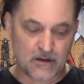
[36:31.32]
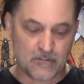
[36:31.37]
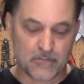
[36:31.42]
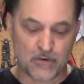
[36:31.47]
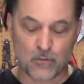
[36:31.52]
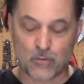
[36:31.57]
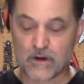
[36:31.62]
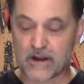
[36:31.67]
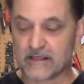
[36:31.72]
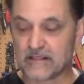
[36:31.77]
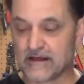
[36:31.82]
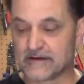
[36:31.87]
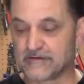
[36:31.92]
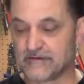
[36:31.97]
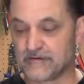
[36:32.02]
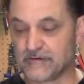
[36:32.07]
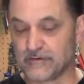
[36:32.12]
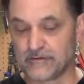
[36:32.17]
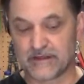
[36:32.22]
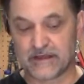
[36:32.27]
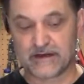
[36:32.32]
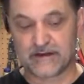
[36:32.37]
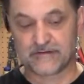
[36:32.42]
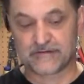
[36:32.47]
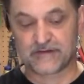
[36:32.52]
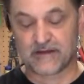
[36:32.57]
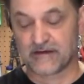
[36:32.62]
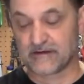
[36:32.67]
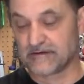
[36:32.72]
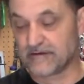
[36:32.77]
But what I like to do then is
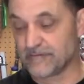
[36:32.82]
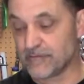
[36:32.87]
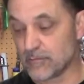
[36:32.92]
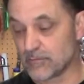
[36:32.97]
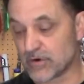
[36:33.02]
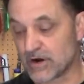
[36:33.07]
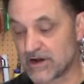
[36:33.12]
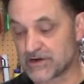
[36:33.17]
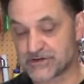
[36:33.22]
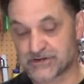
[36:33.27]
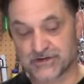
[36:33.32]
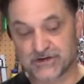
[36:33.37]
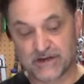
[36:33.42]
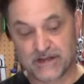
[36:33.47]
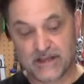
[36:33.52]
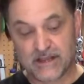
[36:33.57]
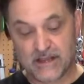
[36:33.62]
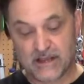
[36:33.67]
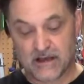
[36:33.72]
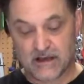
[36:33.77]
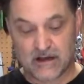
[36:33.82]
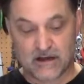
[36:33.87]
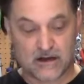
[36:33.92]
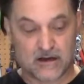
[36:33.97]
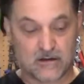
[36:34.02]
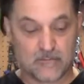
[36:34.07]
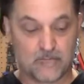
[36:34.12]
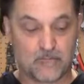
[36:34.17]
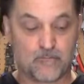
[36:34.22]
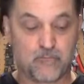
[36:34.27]
take a different brush,
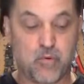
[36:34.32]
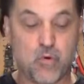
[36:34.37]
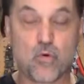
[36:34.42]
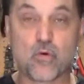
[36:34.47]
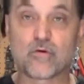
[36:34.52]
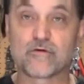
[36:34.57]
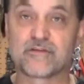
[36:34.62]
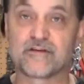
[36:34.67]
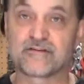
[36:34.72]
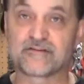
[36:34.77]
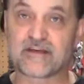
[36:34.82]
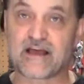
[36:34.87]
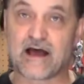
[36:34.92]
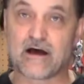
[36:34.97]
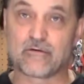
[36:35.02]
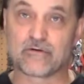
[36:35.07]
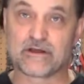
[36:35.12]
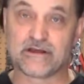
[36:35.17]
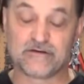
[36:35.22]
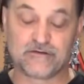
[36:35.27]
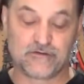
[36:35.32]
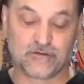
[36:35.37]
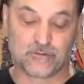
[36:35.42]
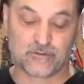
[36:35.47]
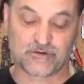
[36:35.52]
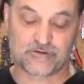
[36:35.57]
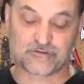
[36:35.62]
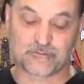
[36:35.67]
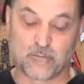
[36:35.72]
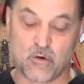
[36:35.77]
pour this out
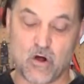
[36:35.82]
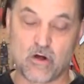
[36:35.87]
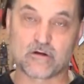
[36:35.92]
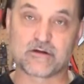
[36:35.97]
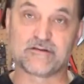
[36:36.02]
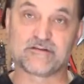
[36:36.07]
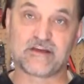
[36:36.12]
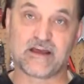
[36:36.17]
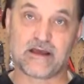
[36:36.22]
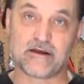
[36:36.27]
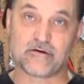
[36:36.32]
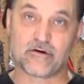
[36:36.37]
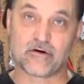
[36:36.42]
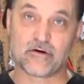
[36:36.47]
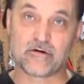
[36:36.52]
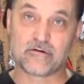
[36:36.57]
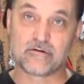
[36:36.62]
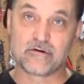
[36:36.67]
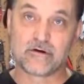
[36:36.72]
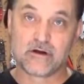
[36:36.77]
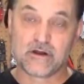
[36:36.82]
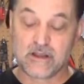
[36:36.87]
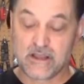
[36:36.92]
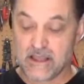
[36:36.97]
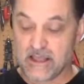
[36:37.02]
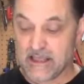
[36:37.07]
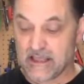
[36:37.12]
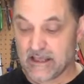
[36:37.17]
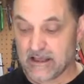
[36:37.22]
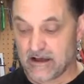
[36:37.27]
into a small container,
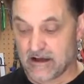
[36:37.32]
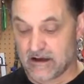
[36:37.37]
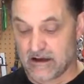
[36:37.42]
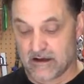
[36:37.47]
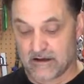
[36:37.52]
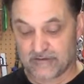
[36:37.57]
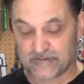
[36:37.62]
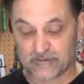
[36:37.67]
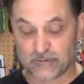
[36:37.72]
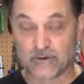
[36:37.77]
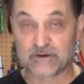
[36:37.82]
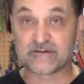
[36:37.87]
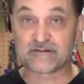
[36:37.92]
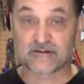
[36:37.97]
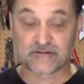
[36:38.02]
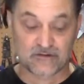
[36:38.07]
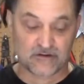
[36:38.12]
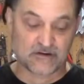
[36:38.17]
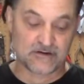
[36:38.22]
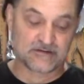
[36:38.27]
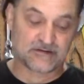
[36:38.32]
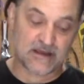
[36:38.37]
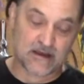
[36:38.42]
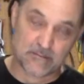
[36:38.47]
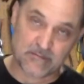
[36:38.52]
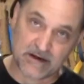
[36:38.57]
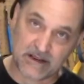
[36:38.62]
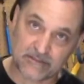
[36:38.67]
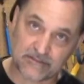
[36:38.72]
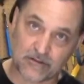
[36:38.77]
so it doesn't
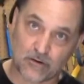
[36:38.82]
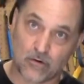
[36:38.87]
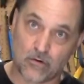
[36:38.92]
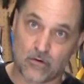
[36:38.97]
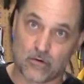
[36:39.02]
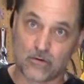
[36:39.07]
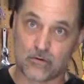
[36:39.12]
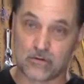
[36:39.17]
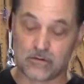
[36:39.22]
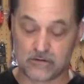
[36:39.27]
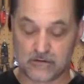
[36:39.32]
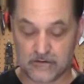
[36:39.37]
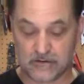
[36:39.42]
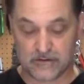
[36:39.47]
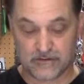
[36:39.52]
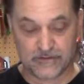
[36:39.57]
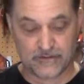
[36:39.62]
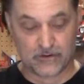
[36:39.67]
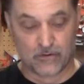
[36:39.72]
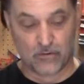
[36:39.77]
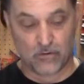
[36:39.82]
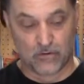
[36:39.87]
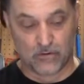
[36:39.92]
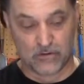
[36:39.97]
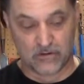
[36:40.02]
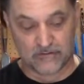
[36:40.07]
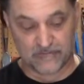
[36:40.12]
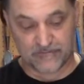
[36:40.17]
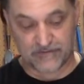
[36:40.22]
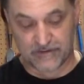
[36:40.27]
contaminate the whole
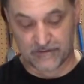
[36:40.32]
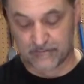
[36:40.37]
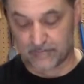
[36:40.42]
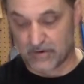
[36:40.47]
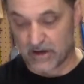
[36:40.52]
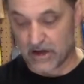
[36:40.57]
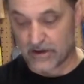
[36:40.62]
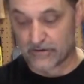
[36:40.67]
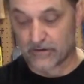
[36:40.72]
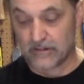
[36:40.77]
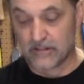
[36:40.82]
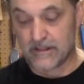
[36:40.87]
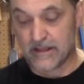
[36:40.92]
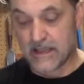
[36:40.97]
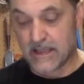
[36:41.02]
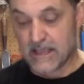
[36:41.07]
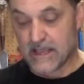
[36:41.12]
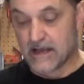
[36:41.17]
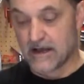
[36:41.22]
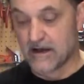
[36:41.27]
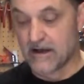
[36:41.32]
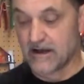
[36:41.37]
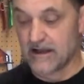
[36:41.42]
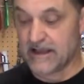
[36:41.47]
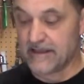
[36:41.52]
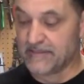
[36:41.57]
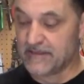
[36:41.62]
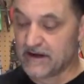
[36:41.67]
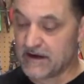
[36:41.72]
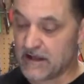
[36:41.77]
of the bottle.
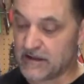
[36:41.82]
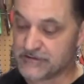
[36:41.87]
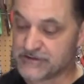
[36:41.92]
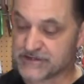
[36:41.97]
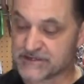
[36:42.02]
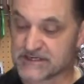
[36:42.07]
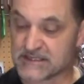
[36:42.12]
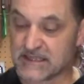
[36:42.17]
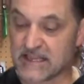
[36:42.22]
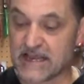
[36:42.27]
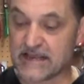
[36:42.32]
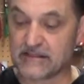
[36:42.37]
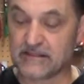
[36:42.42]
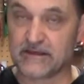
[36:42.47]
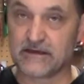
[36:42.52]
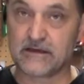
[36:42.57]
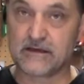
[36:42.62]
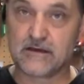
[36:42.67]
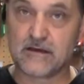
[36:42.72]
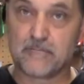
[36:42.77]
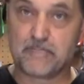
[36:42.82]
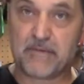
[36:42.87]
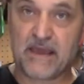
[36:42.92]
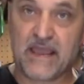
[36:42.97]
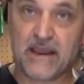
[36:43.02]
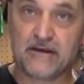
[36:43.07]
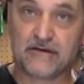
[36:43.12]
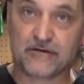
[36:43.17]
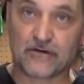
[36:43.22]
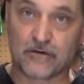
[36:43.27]
And then I'll just lightly
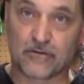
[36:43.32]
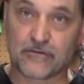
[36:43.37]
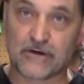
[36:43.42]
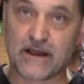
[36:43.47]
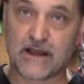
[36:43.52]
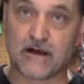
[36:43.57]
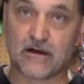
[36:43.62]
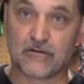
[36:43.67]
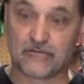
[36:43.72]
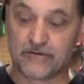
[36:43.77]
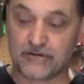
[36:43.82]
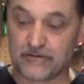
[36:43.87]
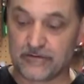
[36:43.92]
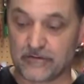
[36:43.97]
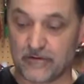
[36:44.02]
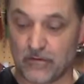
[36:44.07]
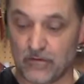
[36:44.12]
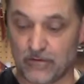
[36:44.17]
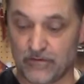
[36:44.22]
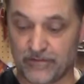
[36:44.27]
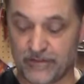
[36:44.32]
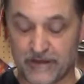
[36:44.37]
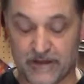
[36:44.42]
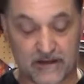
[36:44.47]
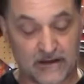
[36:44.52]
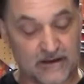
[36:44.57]
paint around the whole thing.